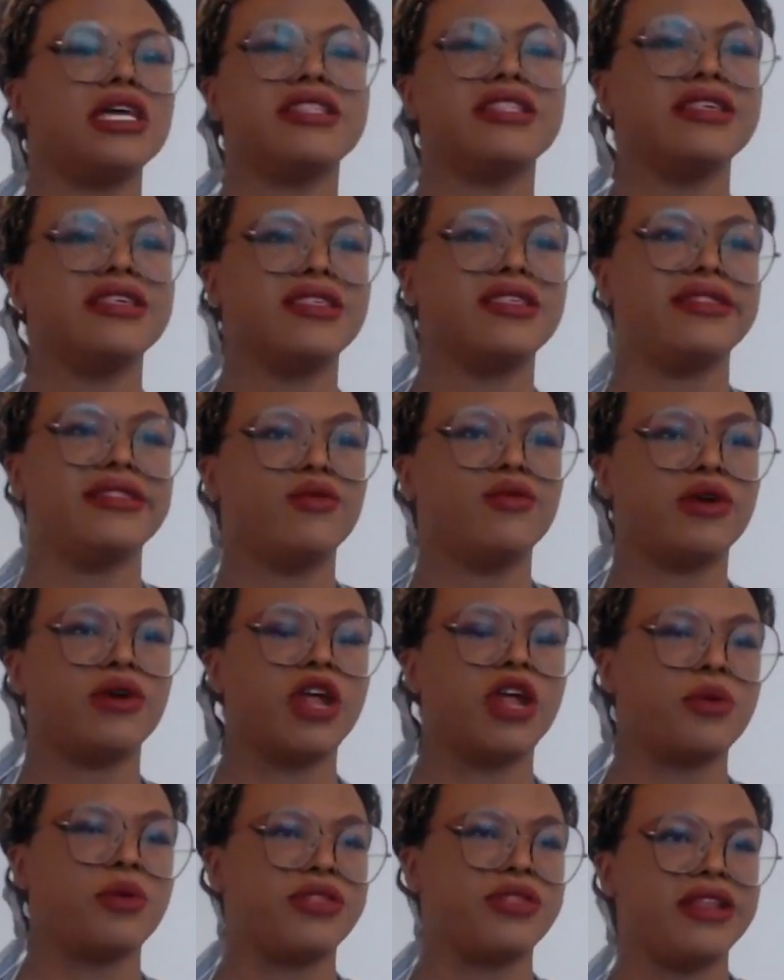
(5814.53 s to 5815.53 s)
Like this is
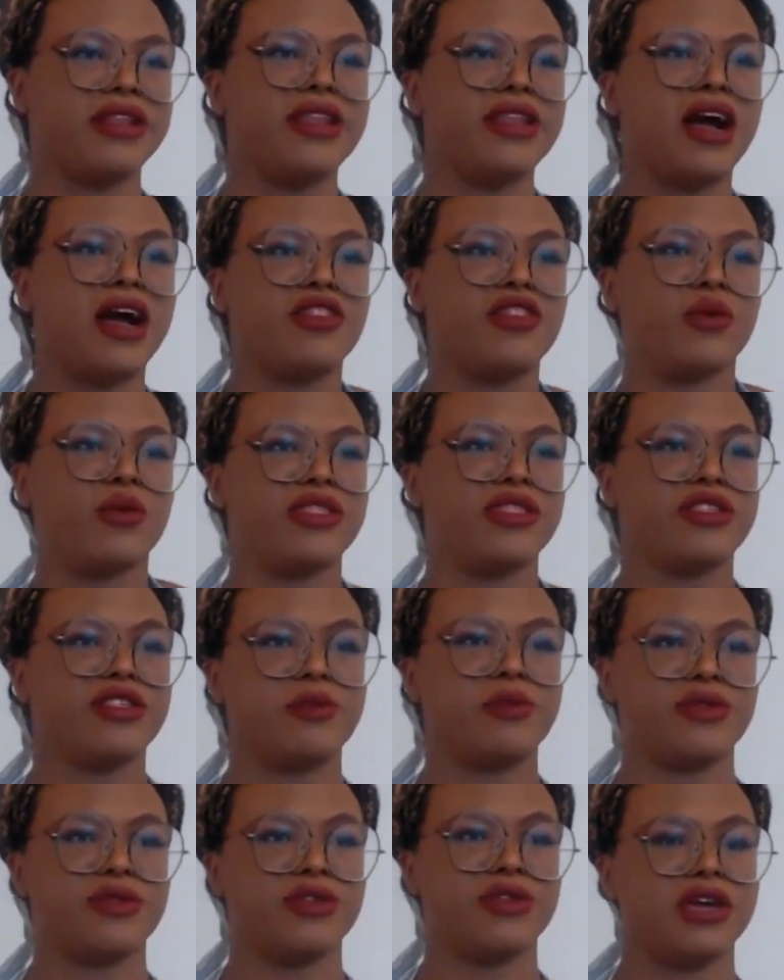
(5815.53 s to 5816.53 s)
100% not the way
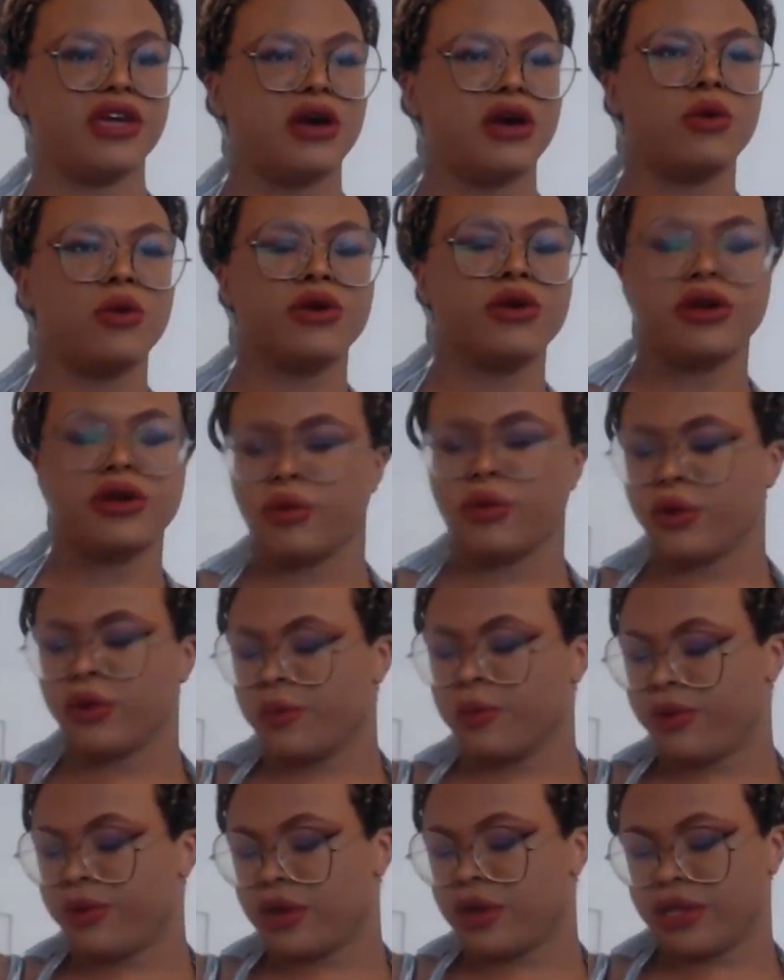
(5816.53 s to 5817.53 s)
this is supposed to go. We're
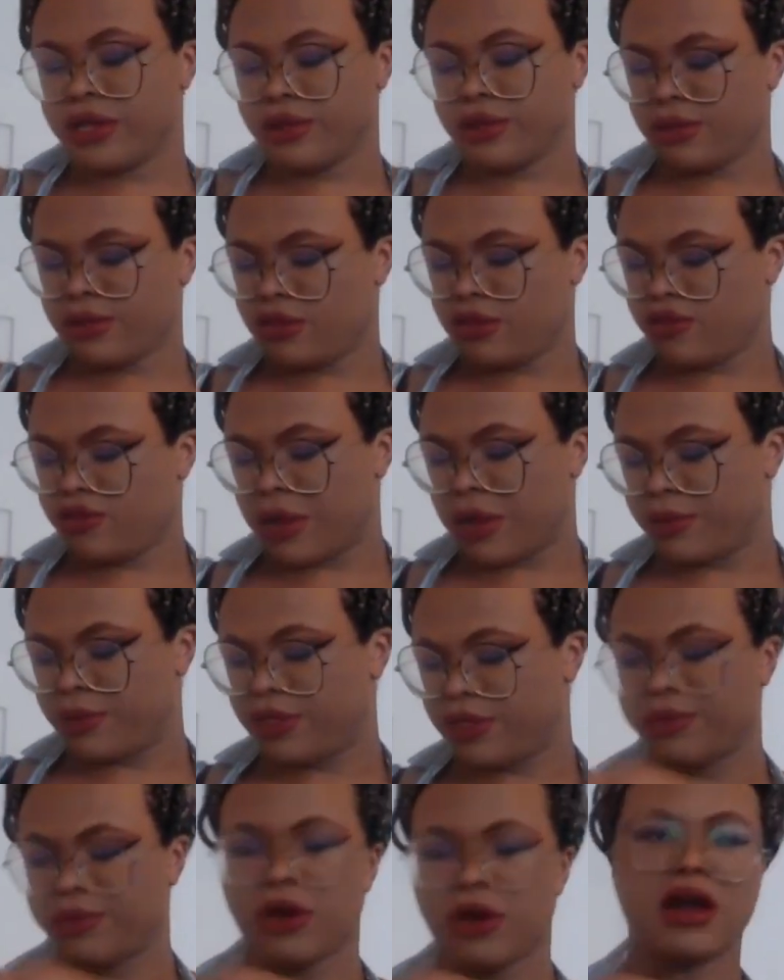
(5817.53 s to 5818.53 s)
gonna put on a
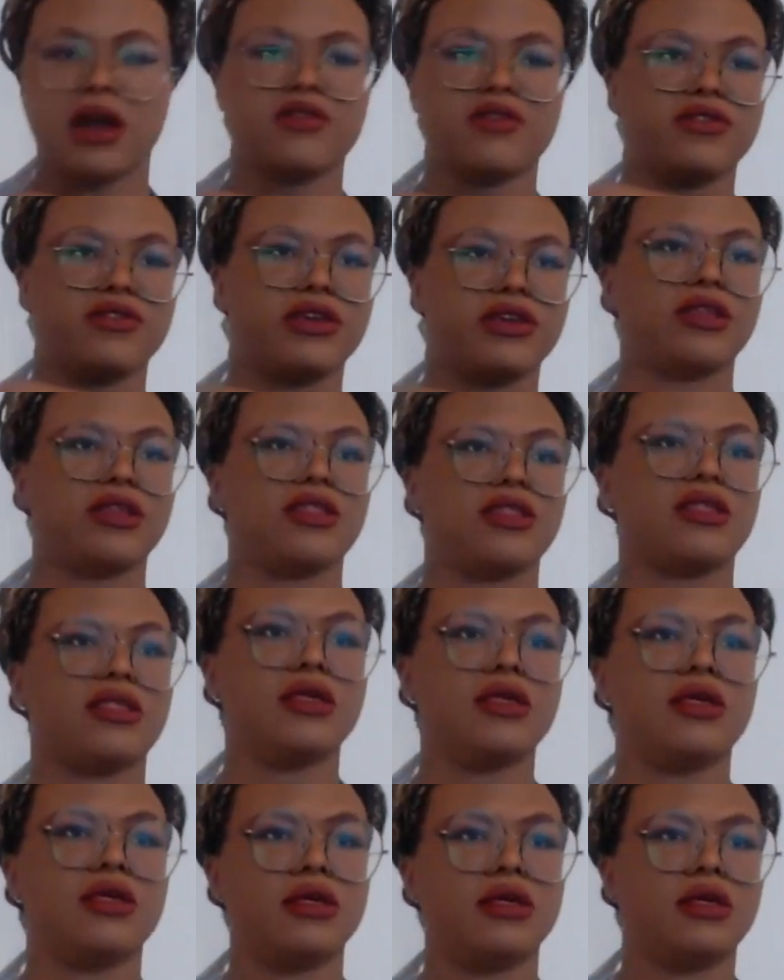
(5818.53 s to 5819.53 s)
strapless bra after
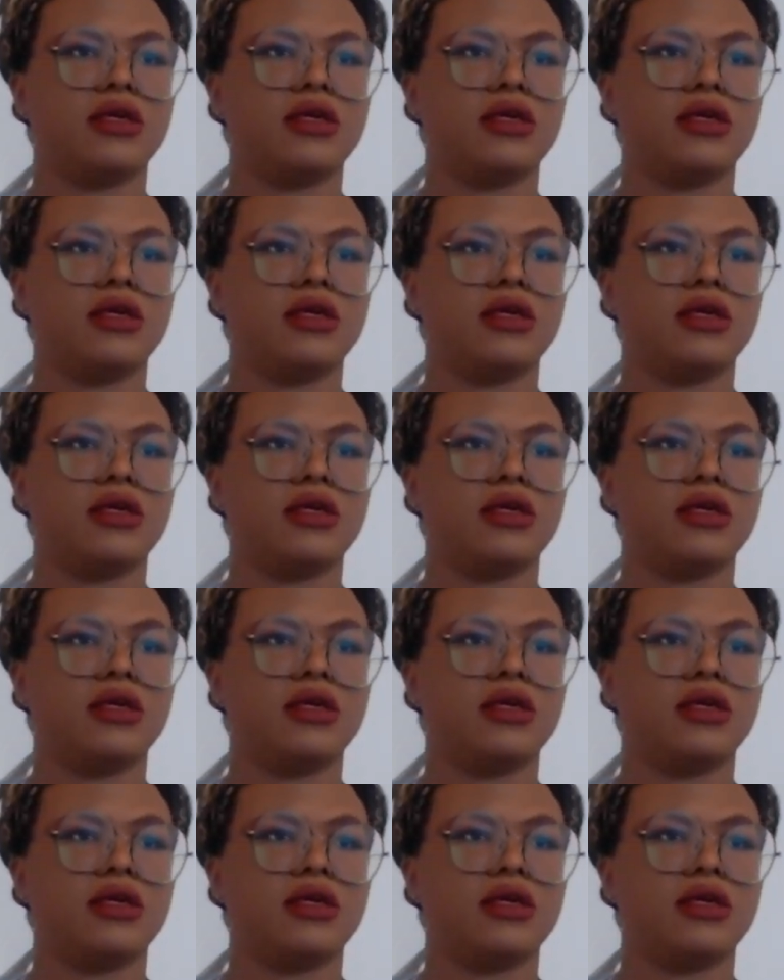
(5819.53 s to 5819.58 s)
this.